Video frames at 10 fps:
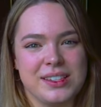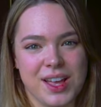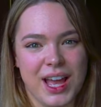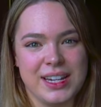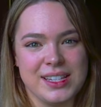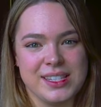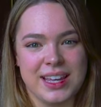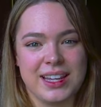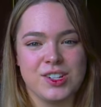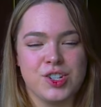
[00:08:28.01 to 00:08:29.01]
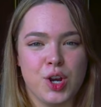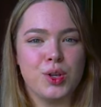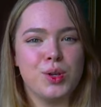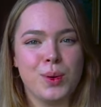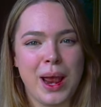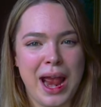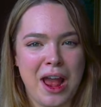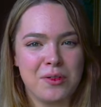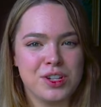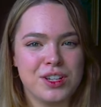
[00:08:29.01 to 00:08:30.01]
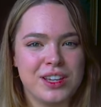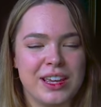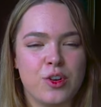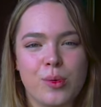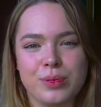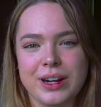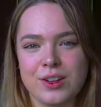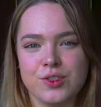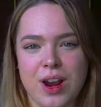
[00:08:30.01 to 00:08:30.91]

designers that can show you how to incorporate your